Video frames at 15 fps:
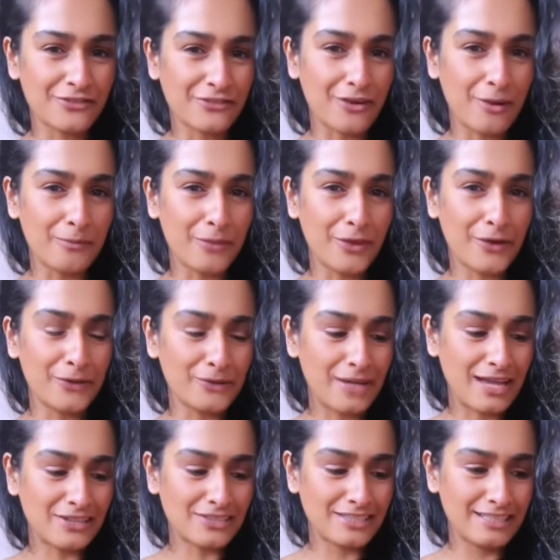from though,
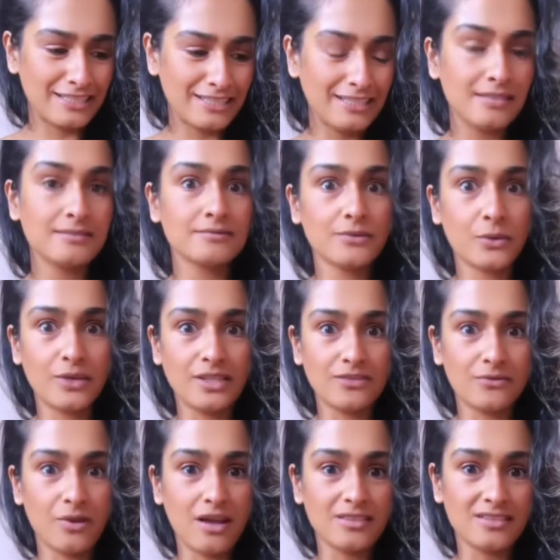actually. Queen of
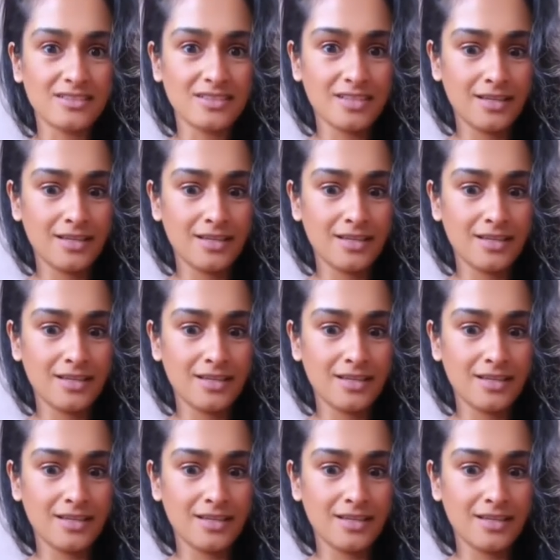Wands.